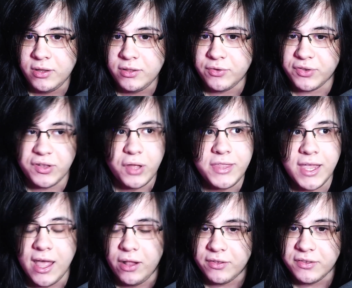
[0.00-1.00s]
There's nothing
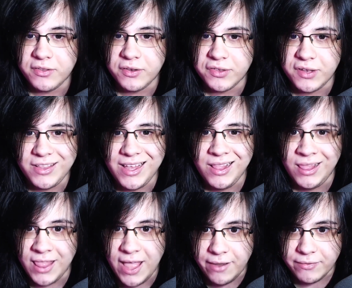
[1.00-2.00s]
else. There's nothing
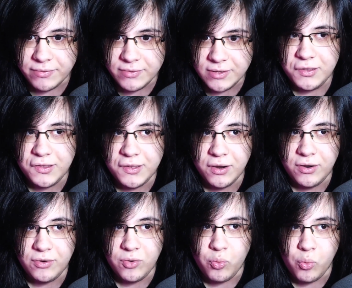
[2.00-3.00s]
left.
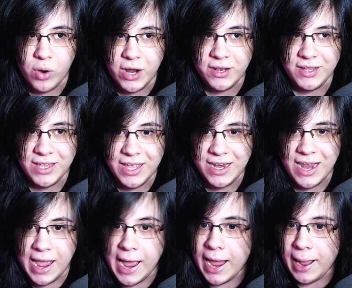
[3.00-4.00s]
So what can
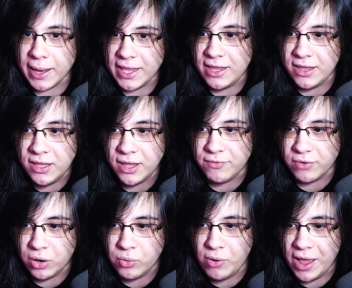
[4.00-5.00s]
Aki give
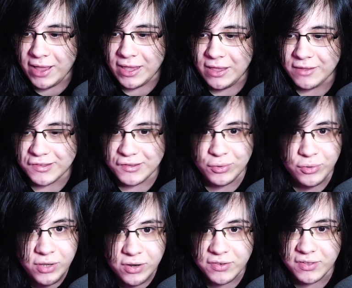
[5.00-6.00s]
away? He has two
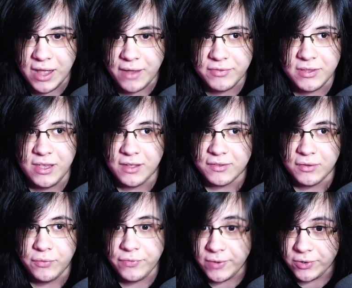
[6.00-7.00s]
years left. He has
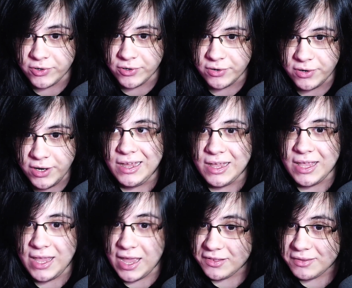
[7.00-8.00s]
no future.
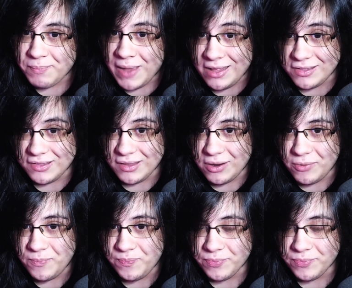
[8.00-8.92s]
He has a past though.